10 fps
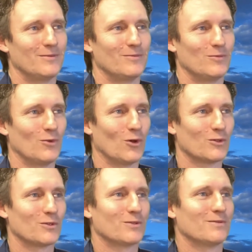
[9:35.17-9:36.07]

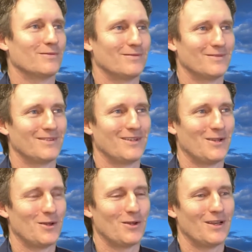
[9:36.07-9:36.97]
not
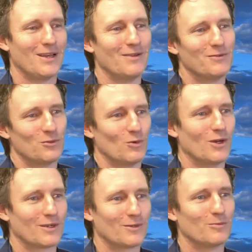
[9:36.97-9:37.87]
live to
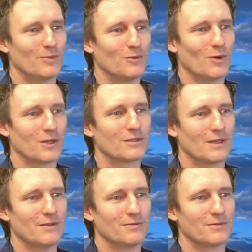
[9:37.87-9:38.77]
work, but work to live.